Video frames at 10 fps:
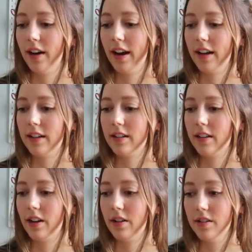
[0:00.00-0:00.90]
And
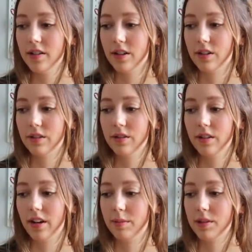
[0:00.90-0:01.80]
also,
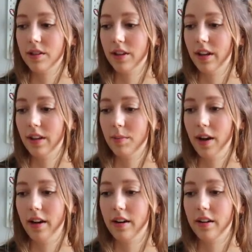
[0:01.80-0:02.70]
I'm just looking at the pattern,